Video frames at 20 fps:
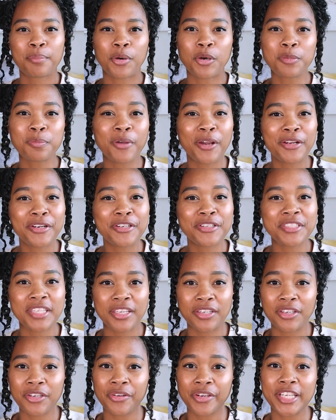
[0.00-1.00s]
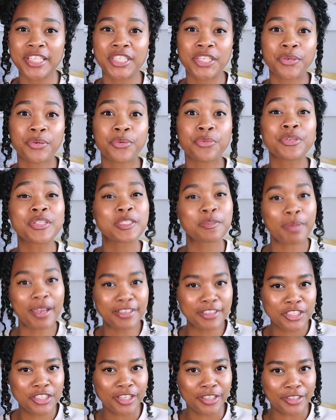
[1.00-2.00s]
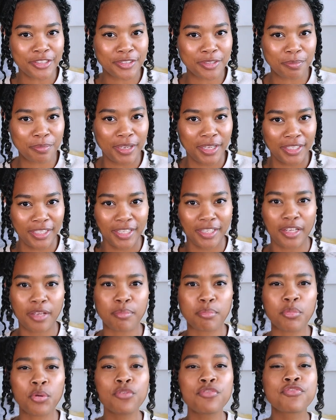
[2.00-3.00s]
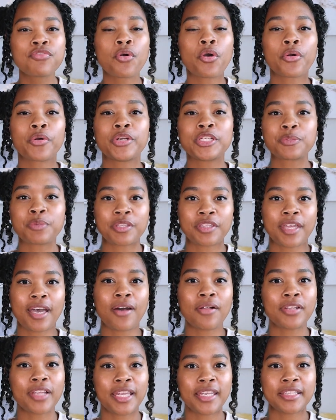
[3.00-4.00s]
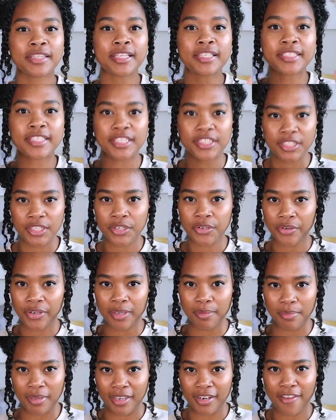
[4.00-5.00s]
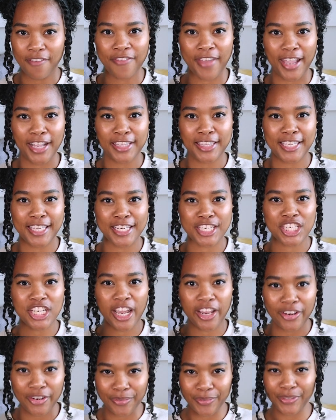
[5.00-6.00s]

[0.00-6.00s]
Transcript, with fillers: both partners can agree to respect each other's opinion and move forwards without letting the disagreement affect the entire